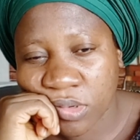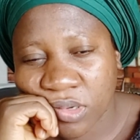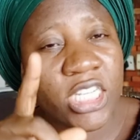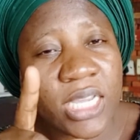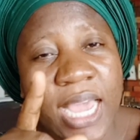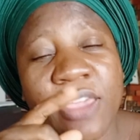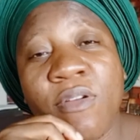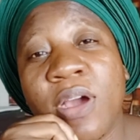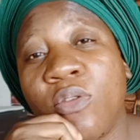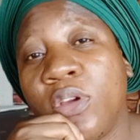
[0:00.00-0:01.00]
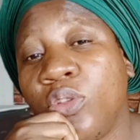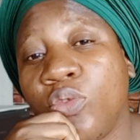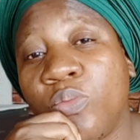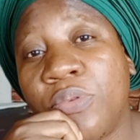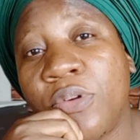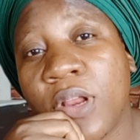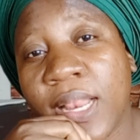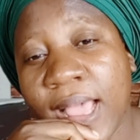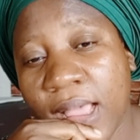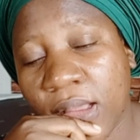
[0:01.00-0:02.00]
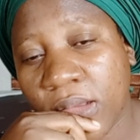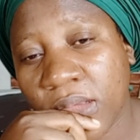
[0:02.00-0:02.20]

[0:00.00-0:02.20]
Chika, you are going to burn down.